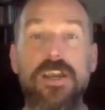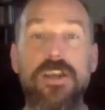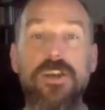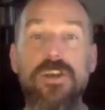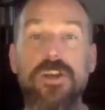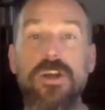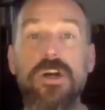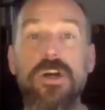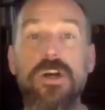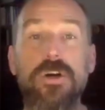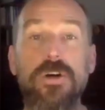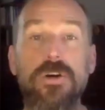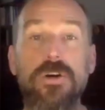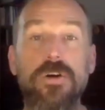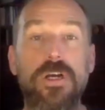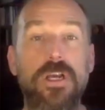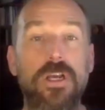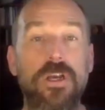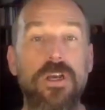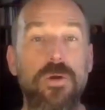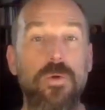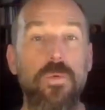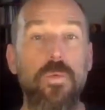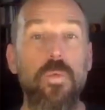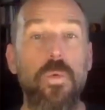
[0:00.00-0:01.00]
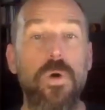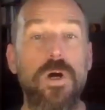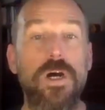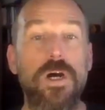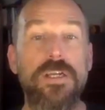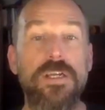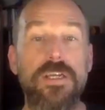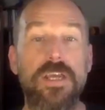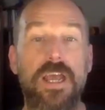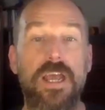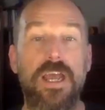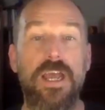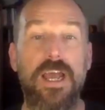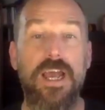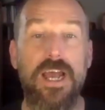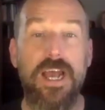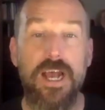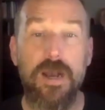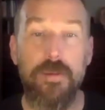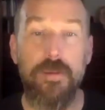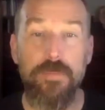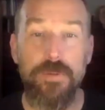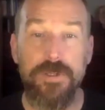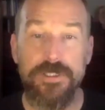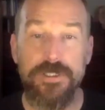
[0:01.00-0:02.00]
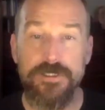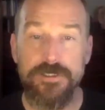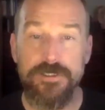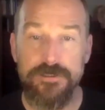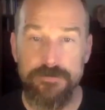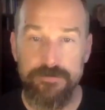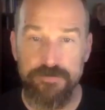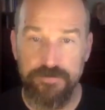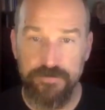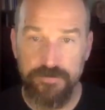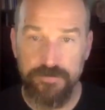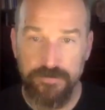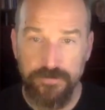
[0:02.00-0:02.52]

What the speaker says: no, what happens?